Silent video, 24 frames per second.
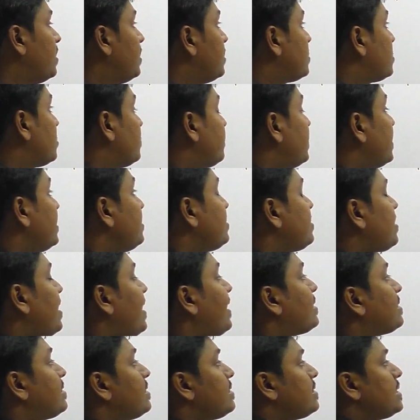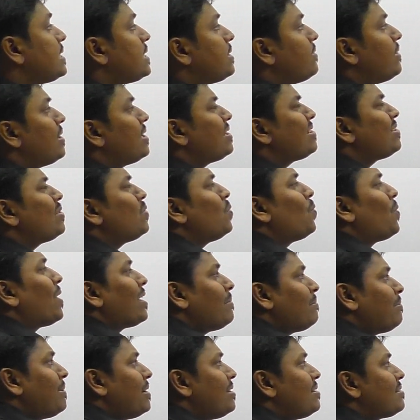So friends, x is equal to
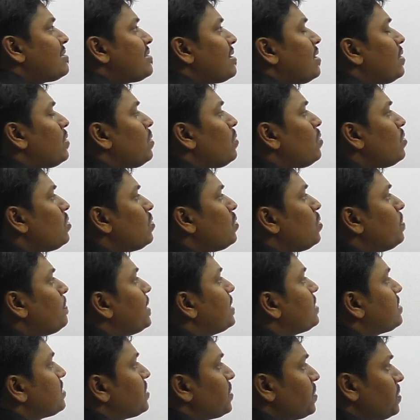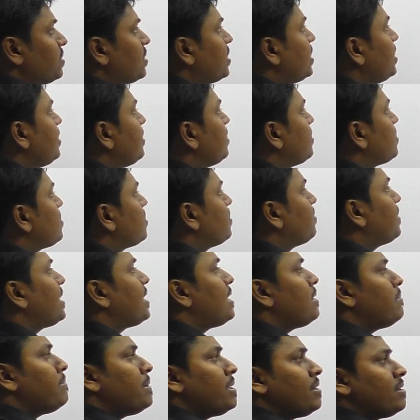1 plus root 2 plus root 3. So by
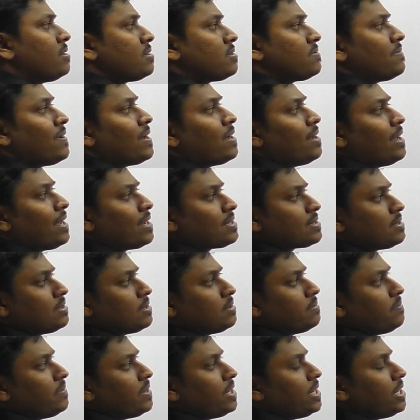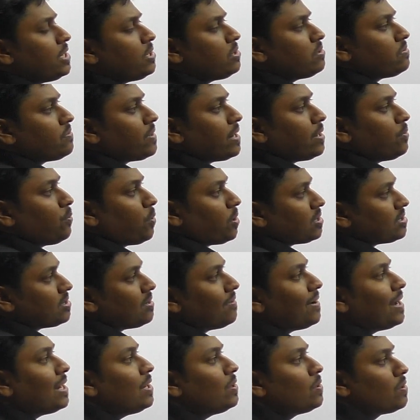keeping this x term, we need to find what is
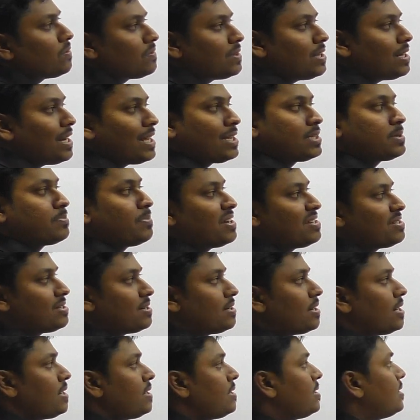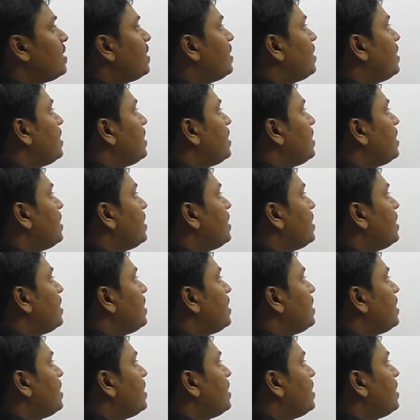the value of that expression, right?